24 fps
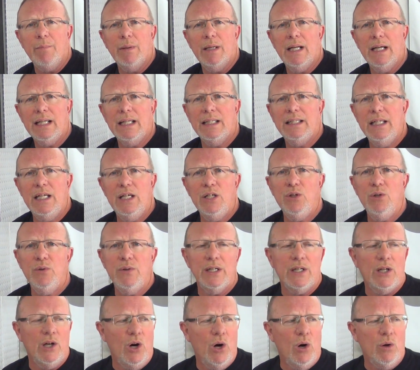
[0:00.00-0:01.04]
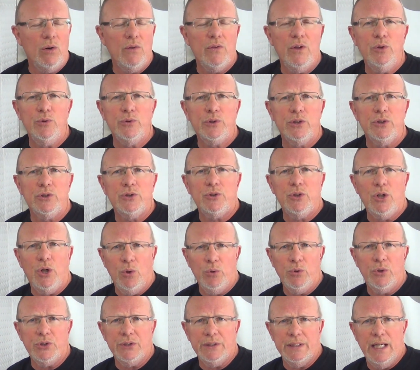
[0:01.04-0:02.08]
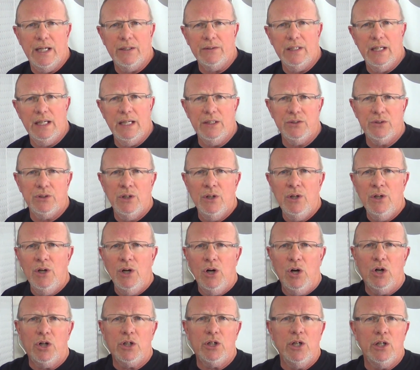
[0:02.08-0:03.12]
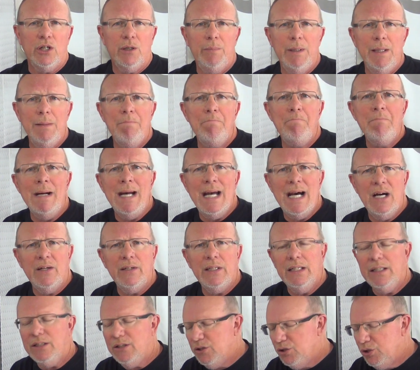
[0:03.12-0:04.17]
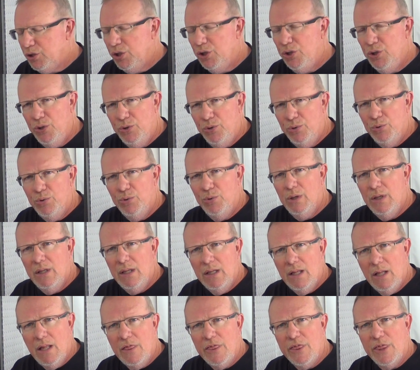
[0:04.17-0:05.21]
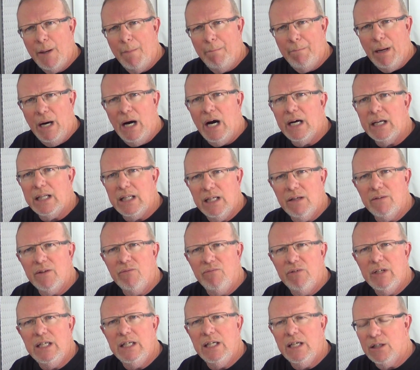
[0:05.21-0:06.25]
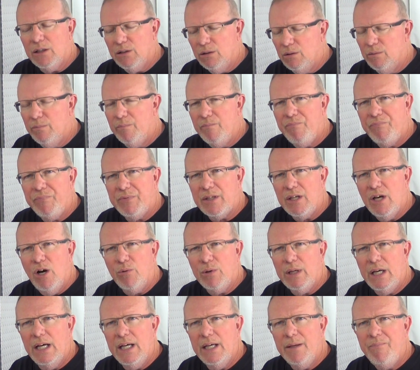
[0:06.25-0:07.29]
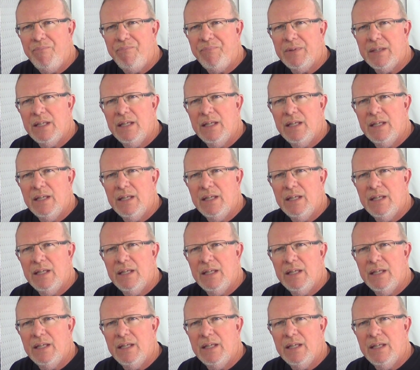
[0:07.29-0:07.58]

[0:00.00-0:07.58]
But I can tell you that all of those controllers nowadays are going to be mounted to the body of the vehicle, okay.